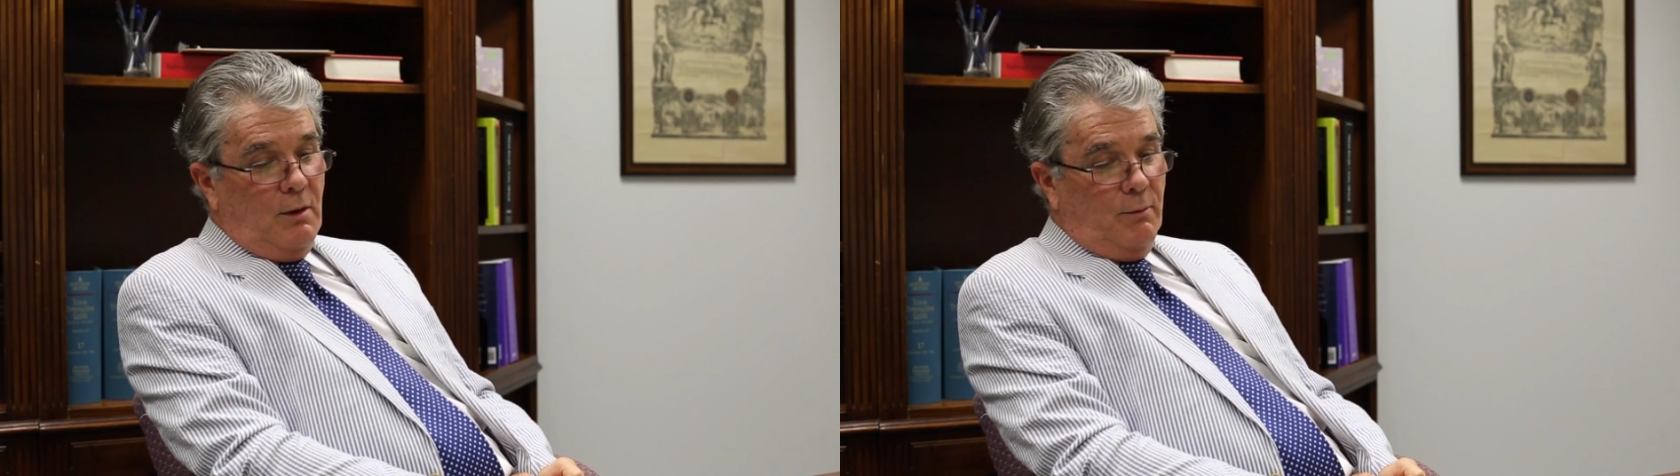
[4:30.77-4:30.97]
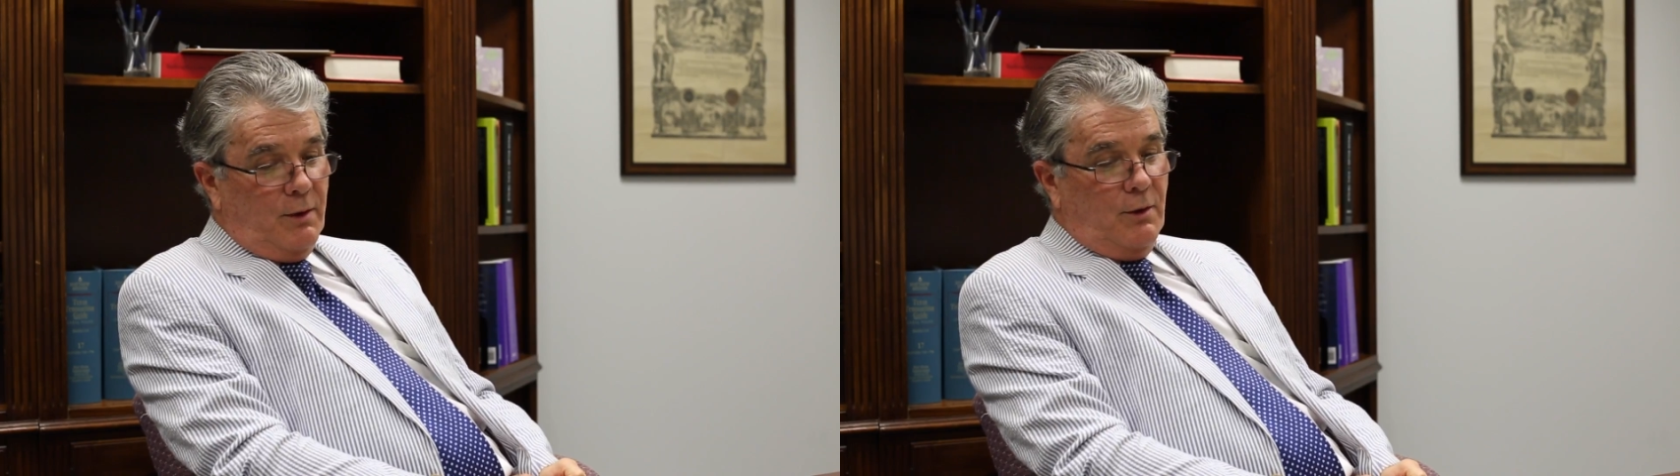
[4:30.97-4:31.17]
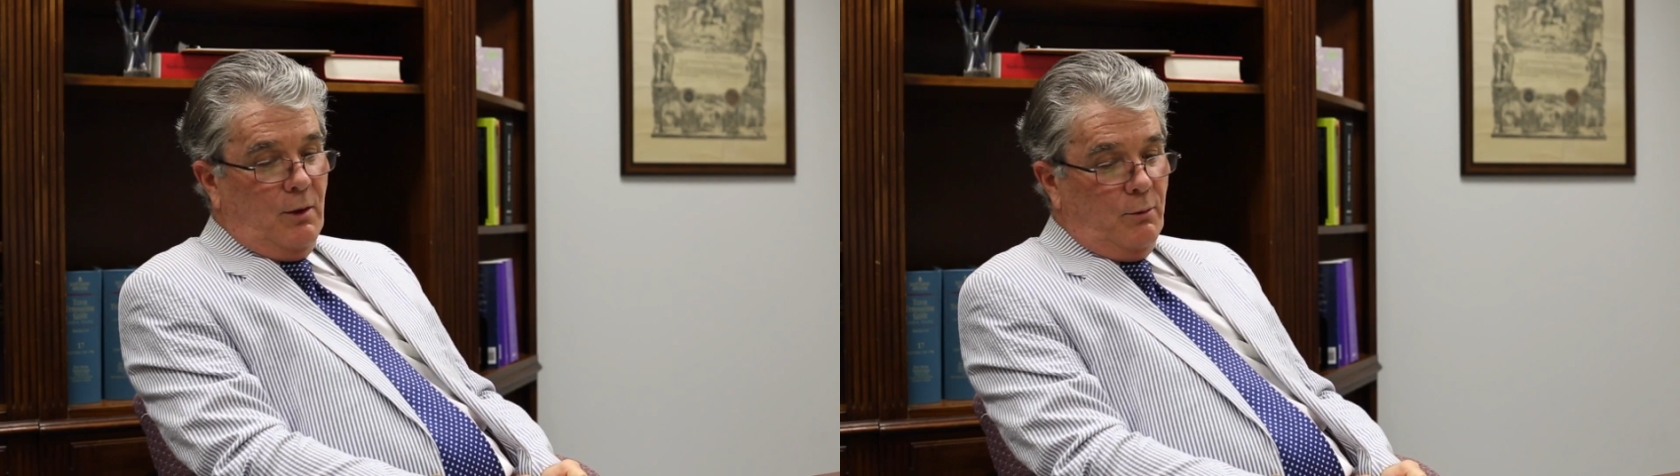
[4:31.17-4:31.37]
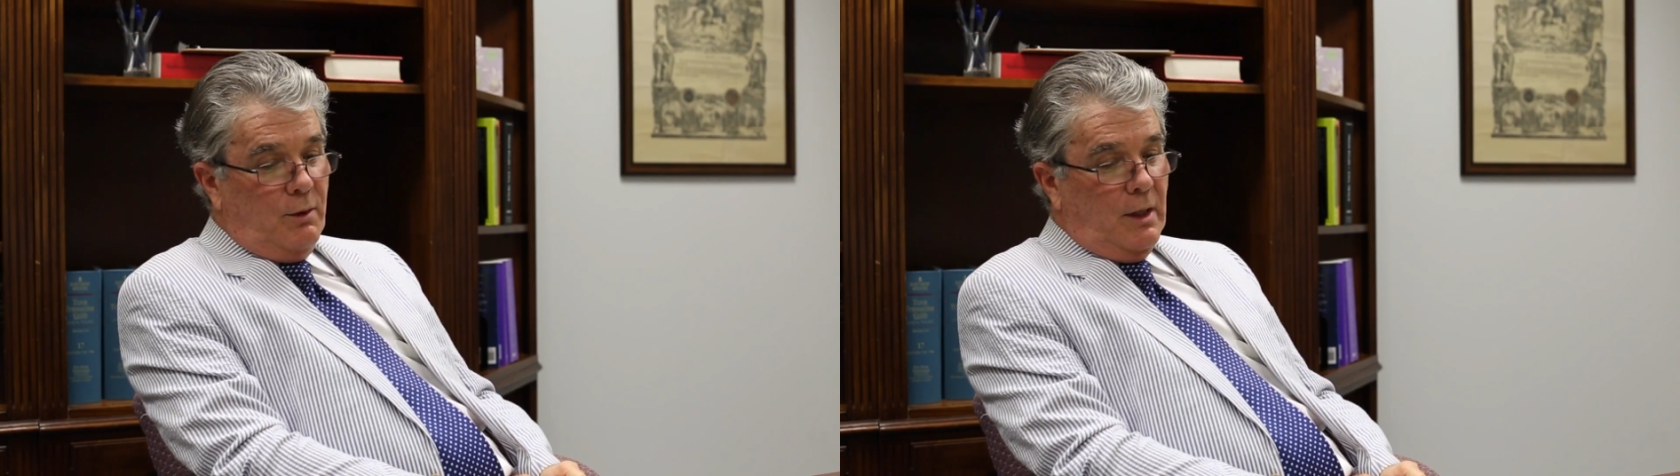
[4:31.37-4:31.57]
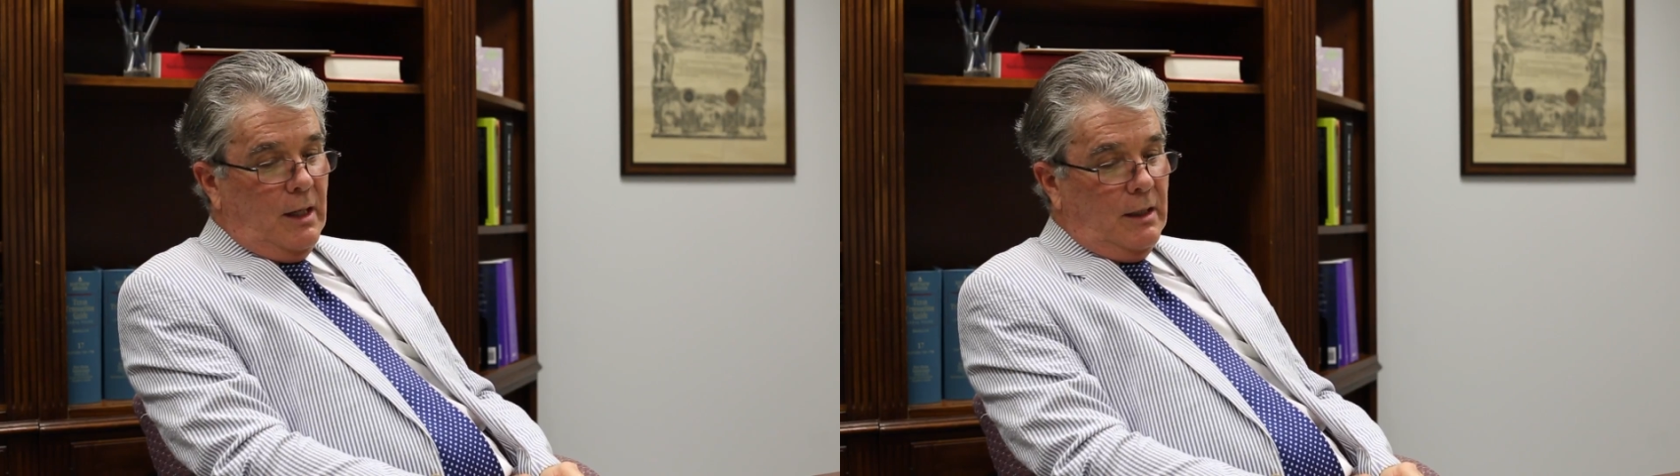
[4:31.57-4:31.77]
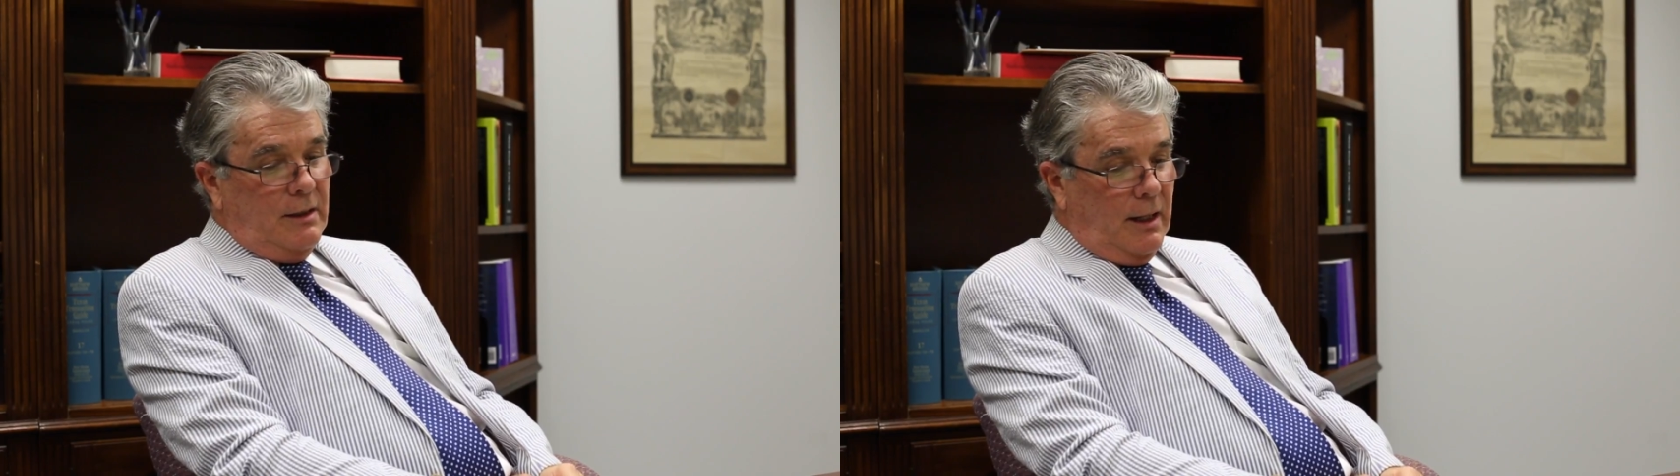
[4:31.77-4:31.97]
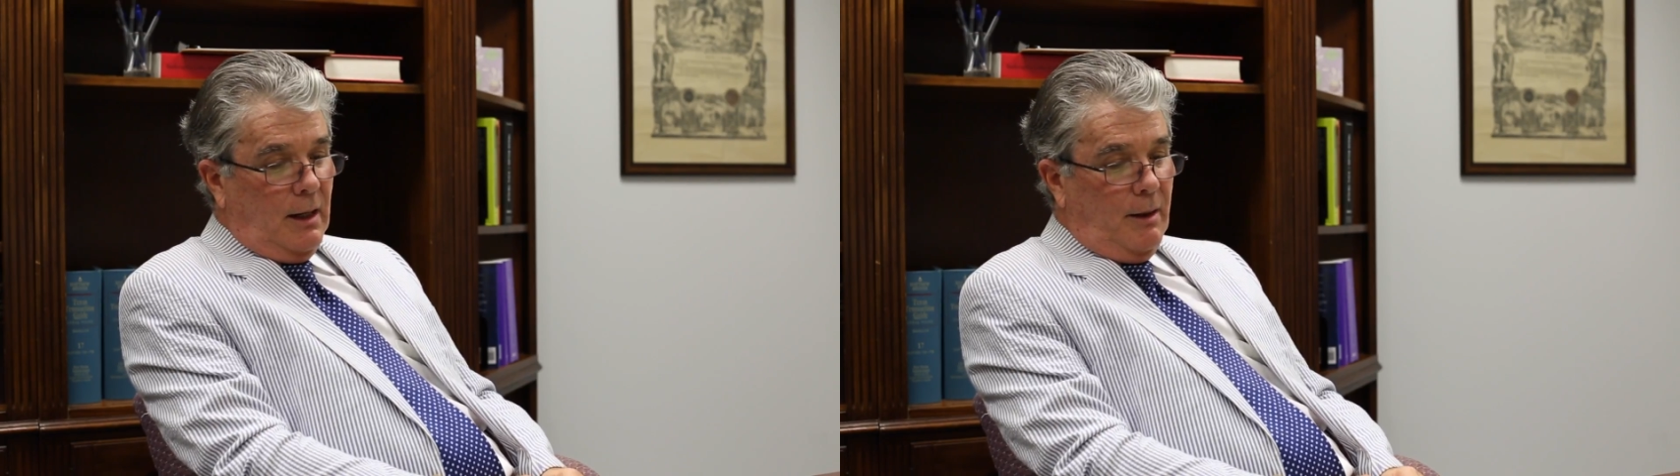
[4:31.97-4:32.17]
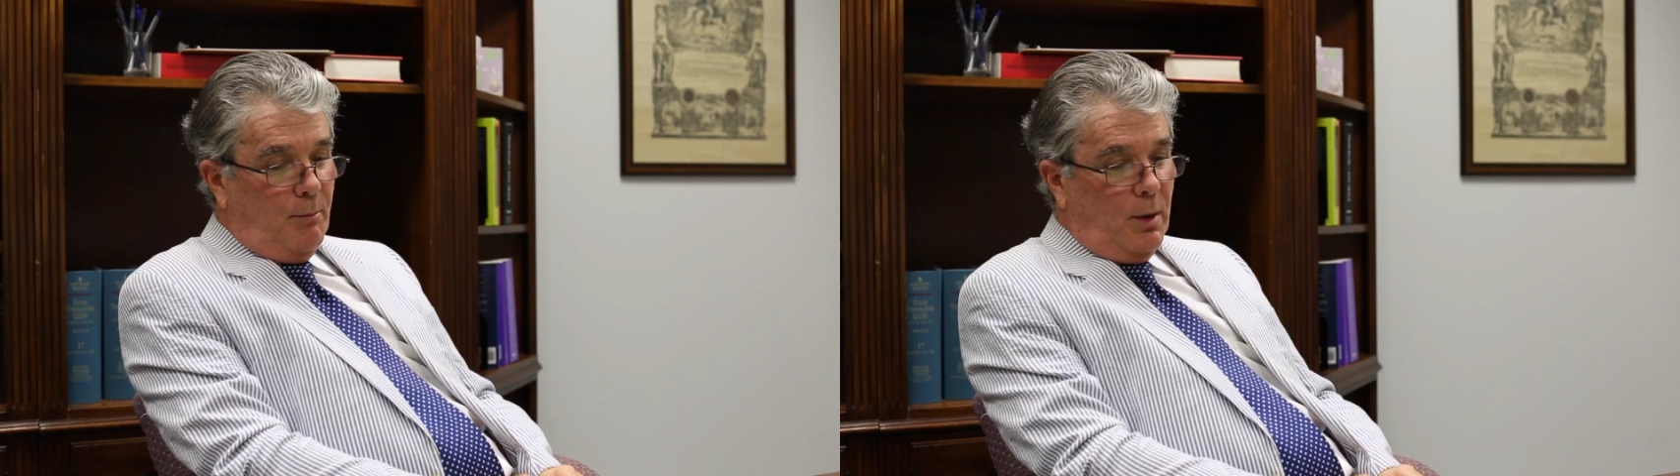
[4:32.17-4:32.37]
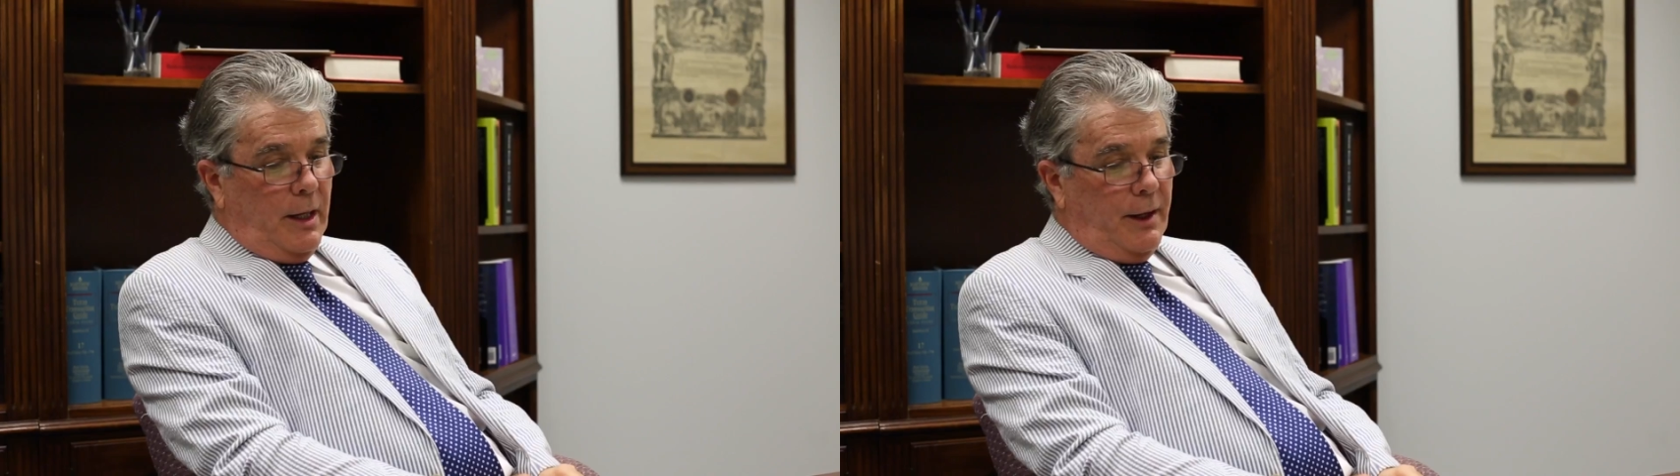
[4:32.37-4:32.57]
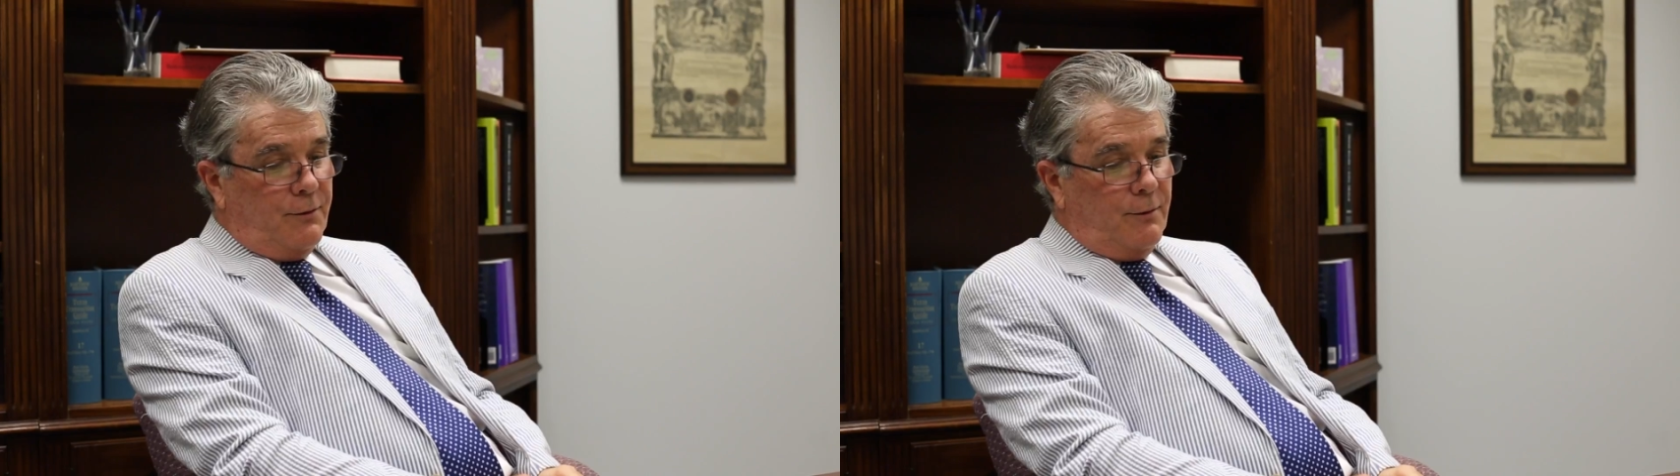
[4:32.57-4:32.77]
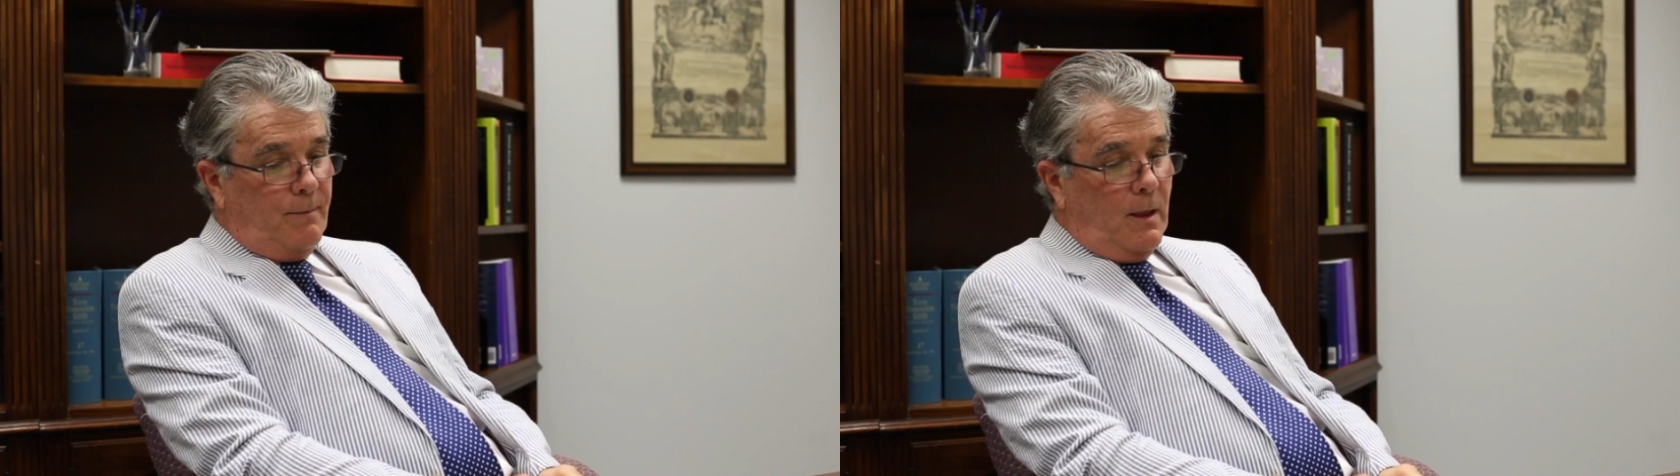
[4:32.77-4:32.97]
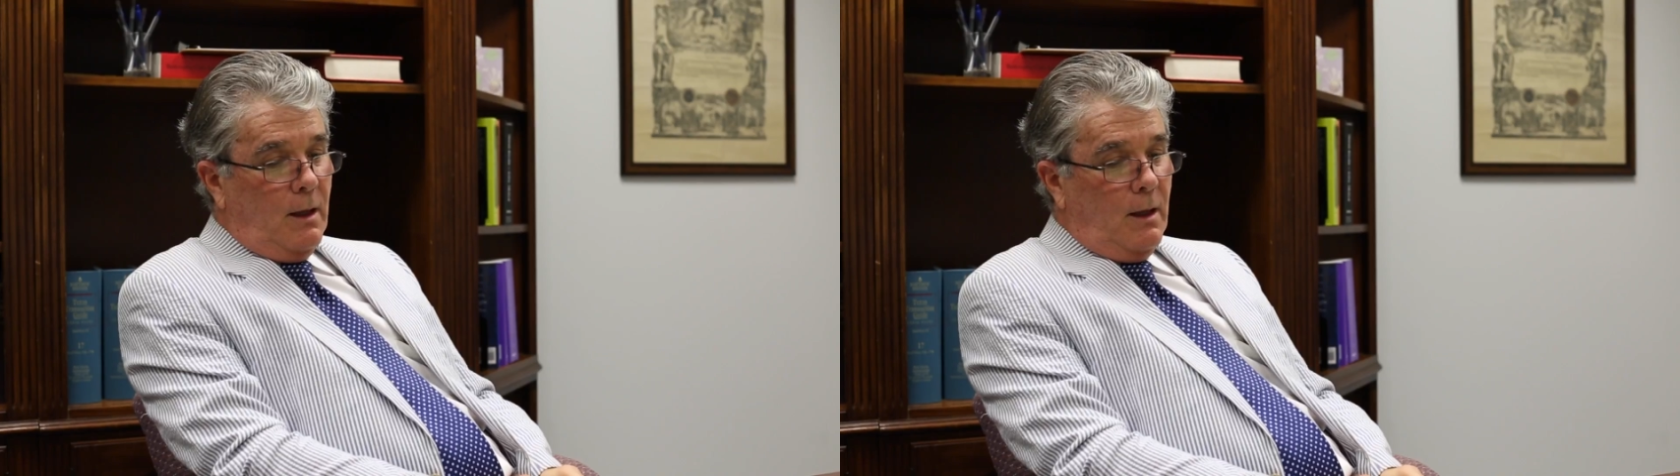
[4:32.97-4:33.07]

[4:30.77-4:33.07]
rent-to-own dental implants.